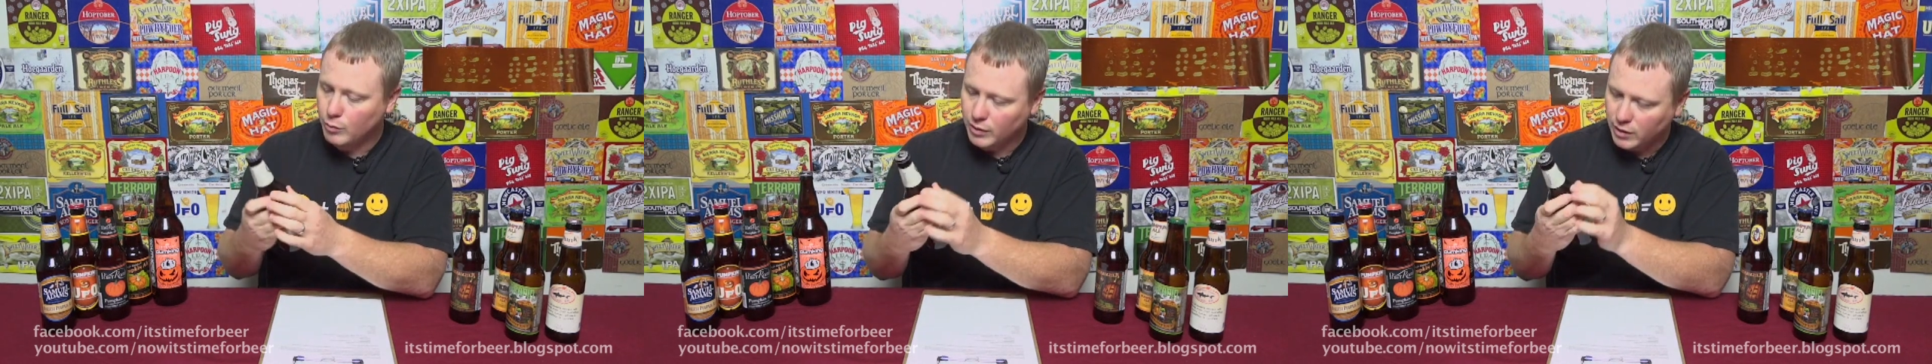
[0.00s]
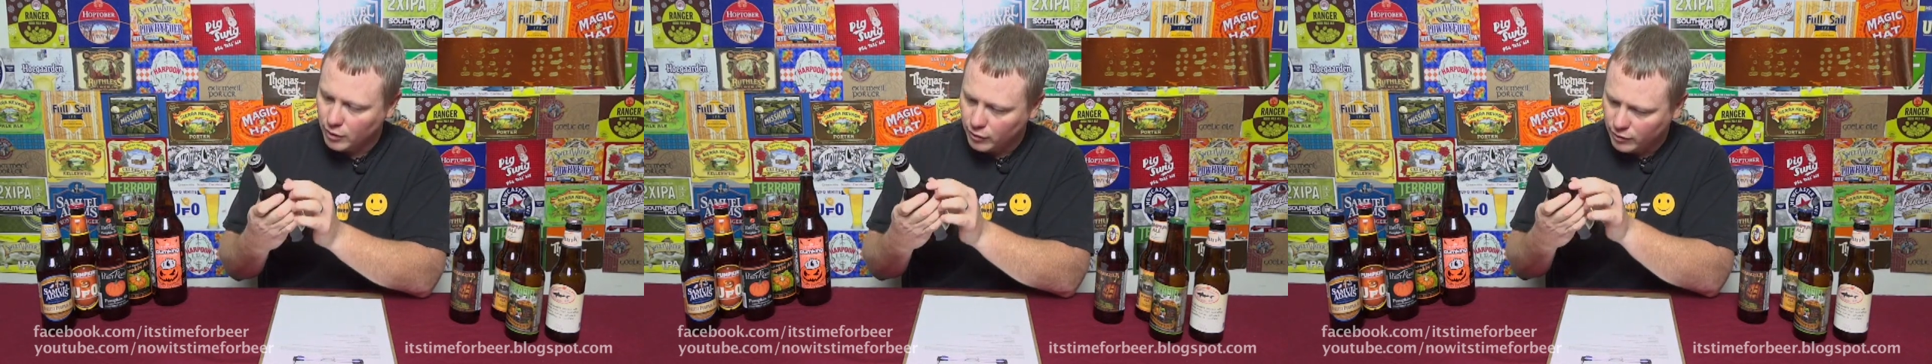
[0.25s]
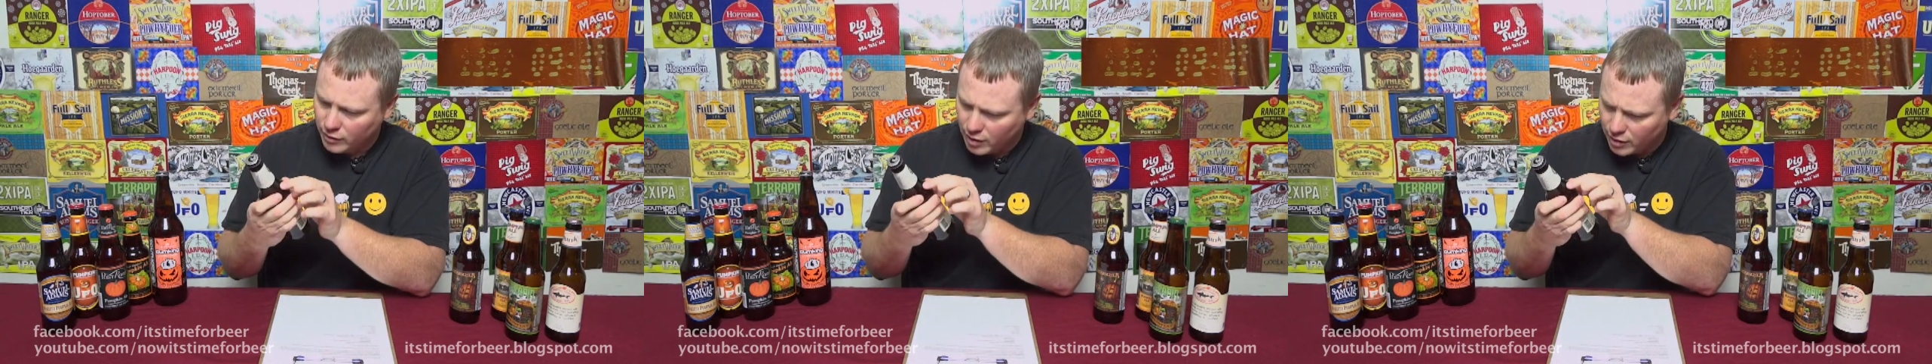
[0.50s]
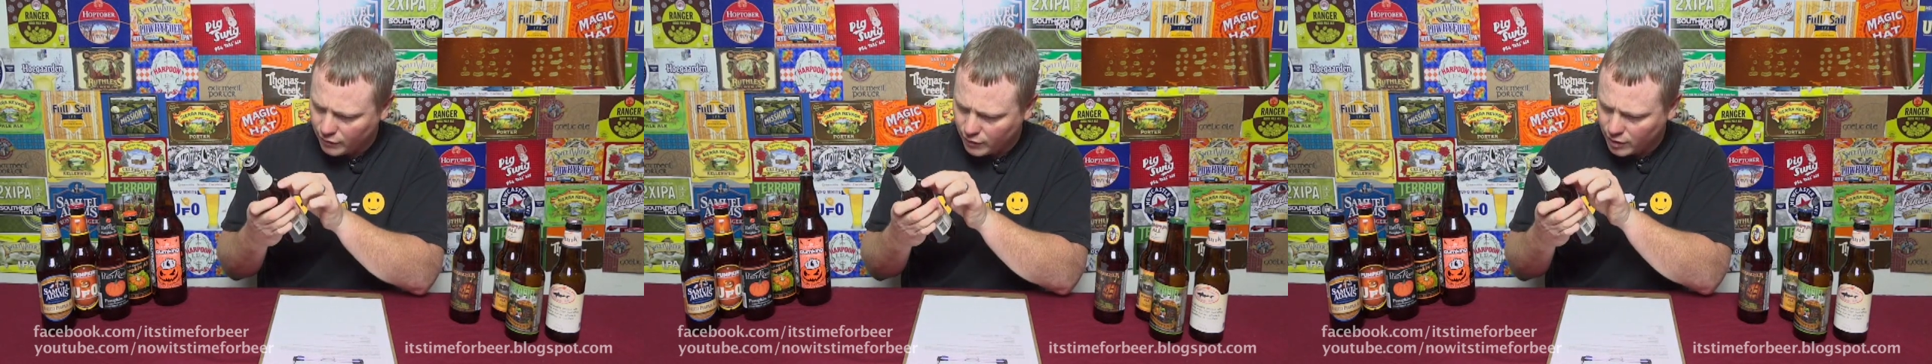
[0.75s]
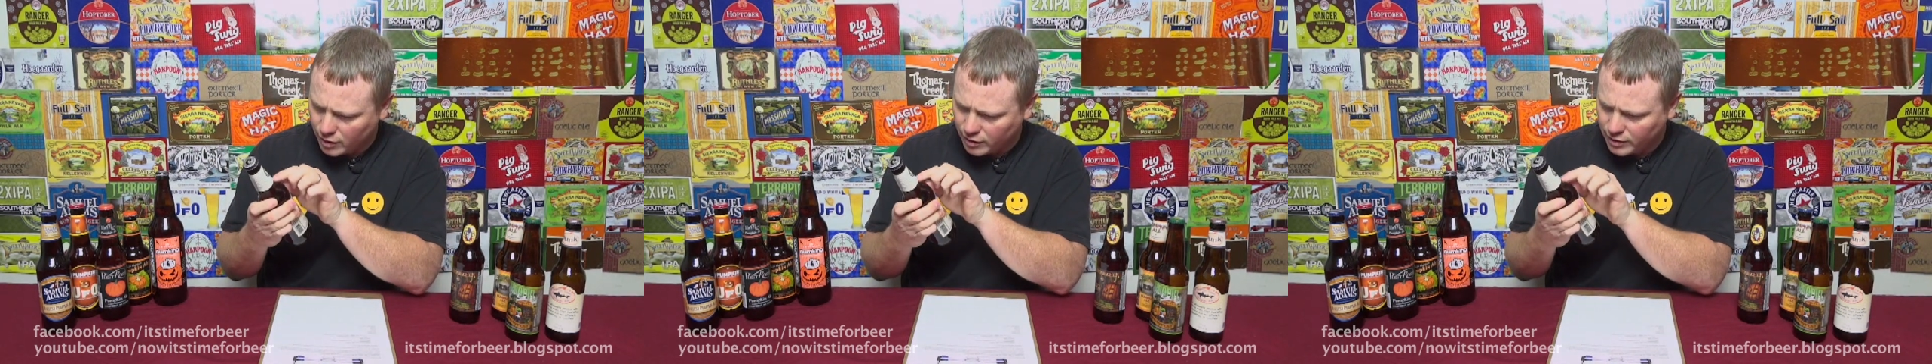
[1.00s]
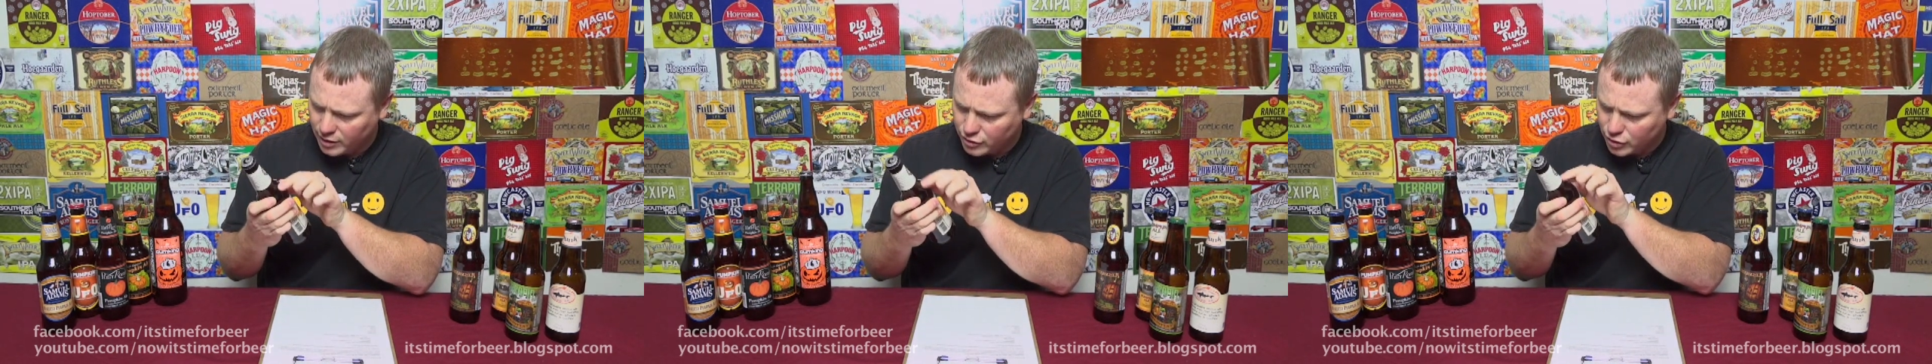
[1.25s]
but there's kind of a
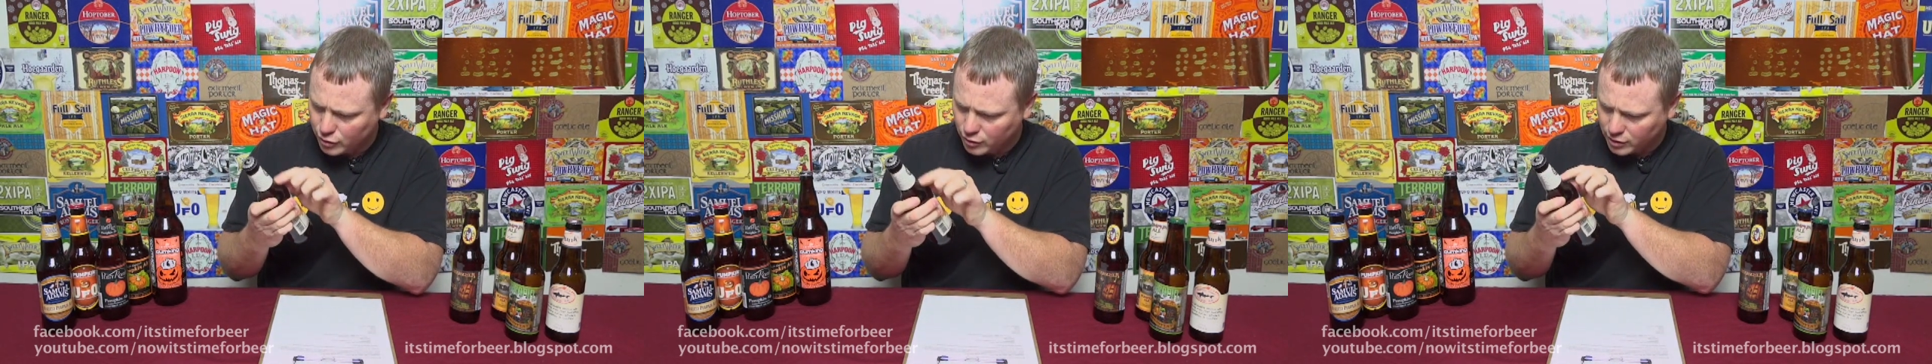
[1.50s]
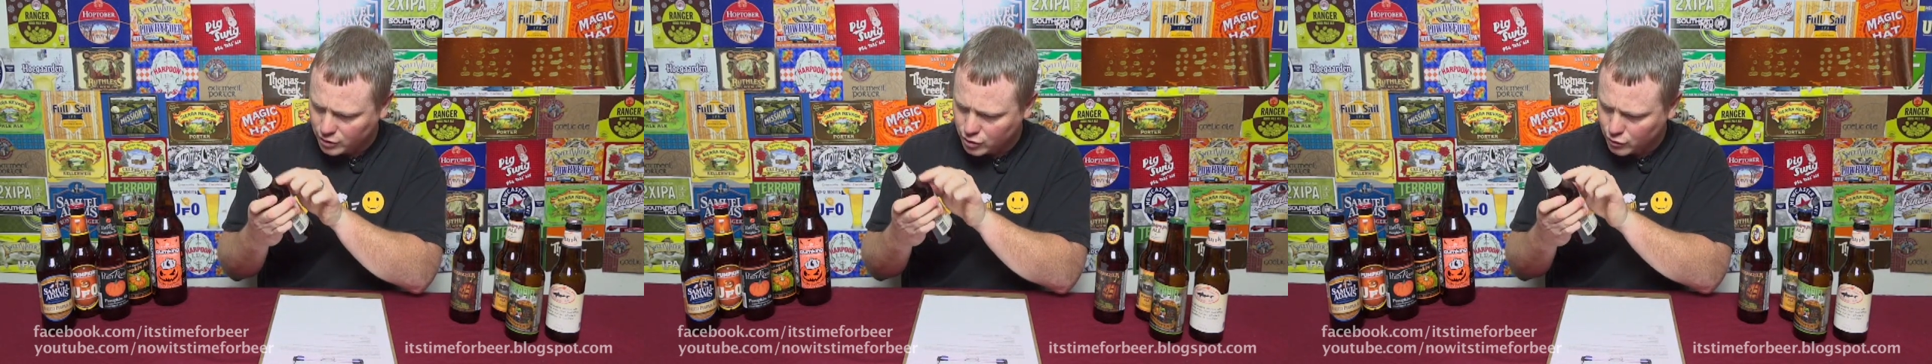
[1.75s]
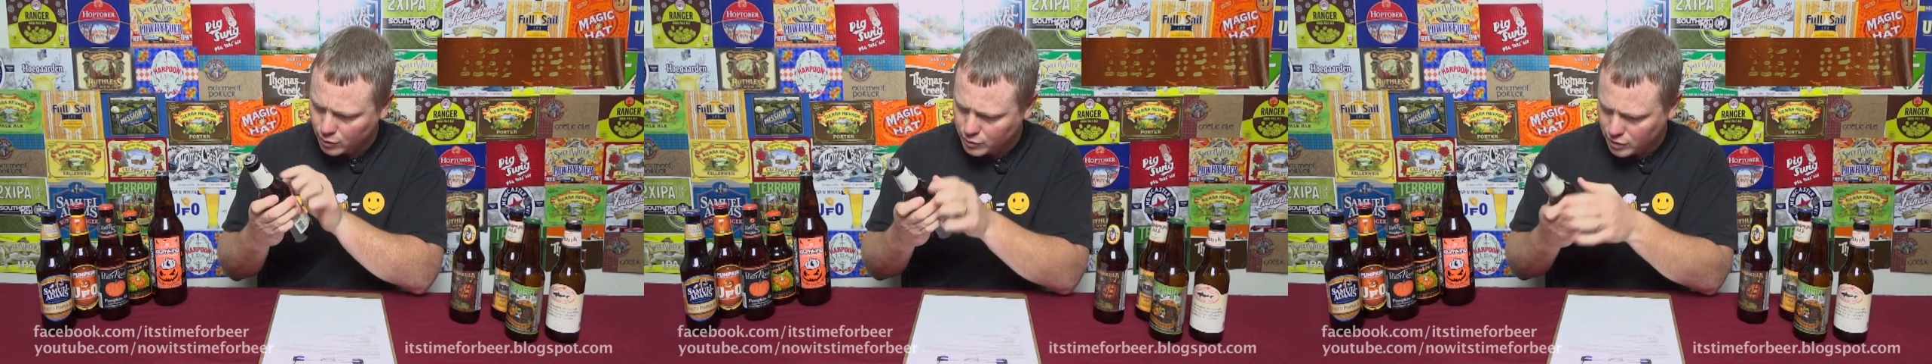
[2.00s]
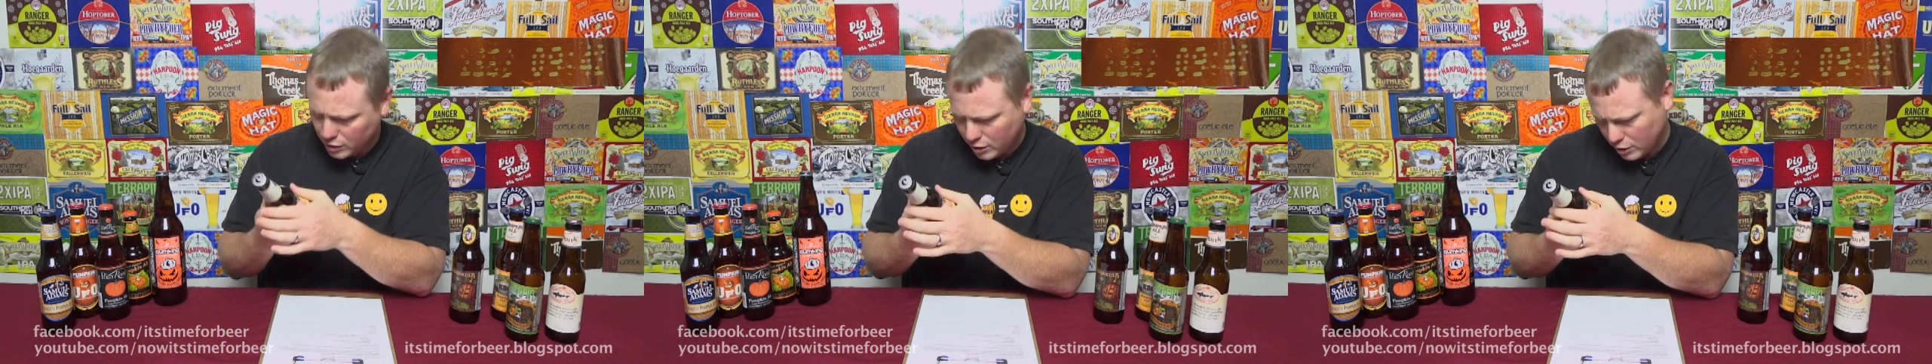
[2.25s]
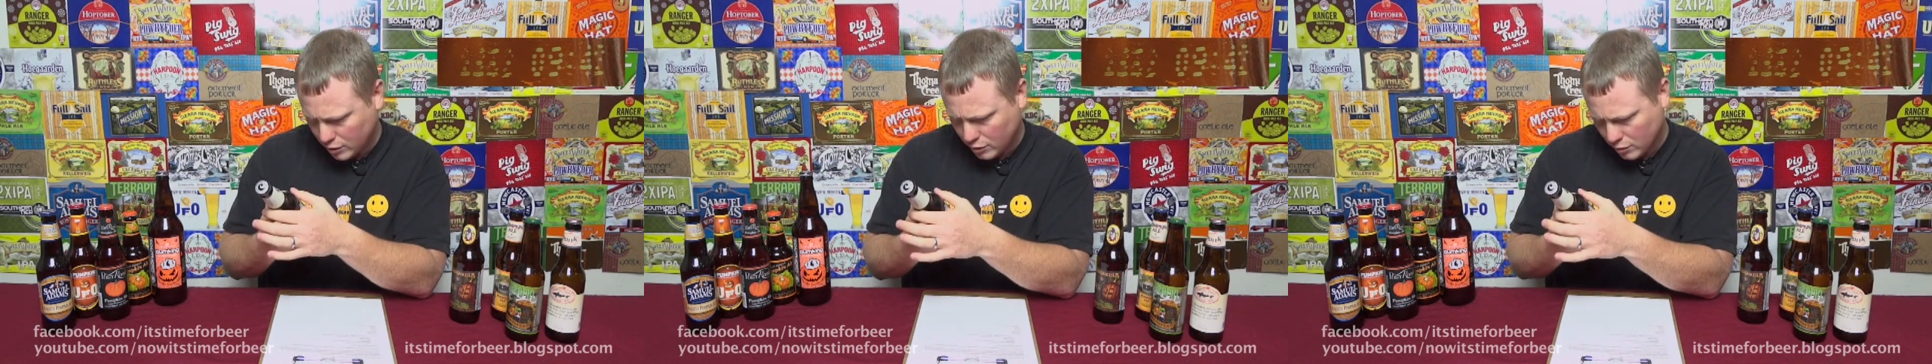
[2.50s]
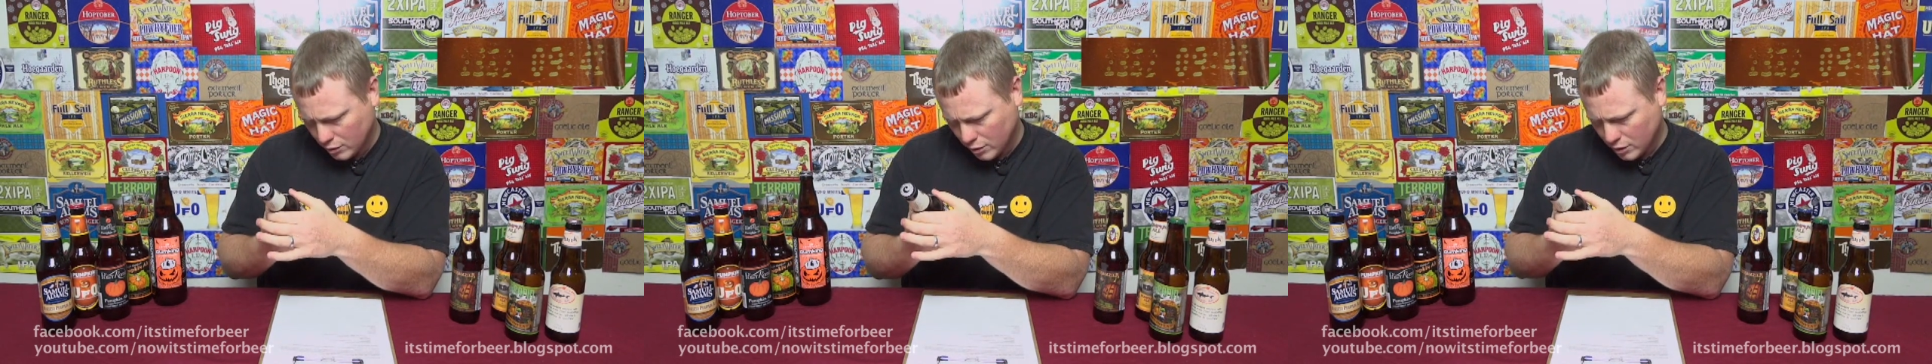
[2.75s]
digital inscription
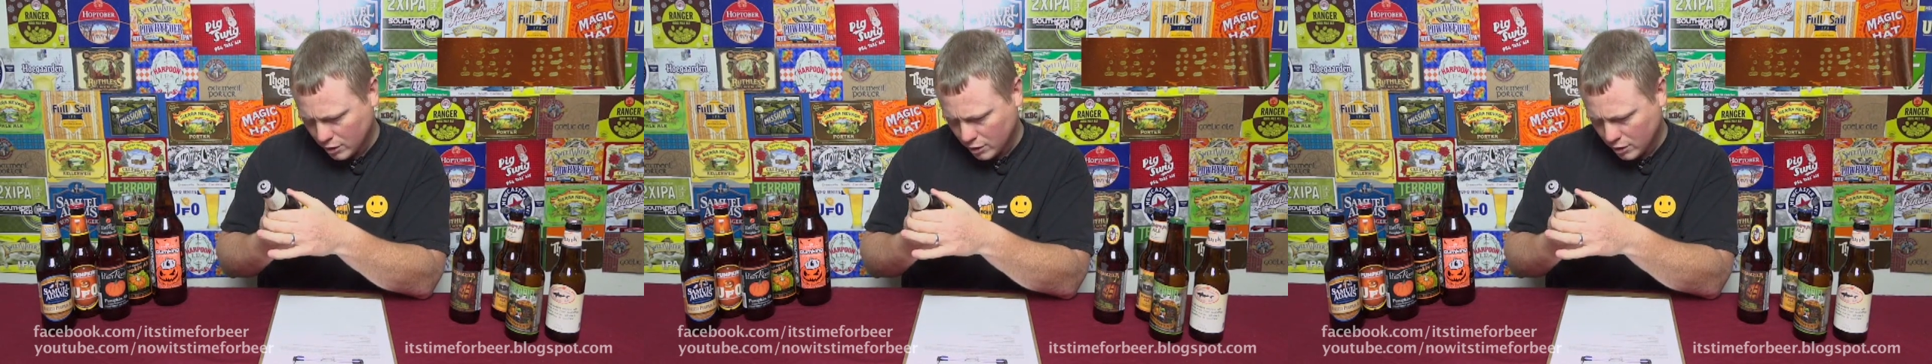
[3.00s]
here,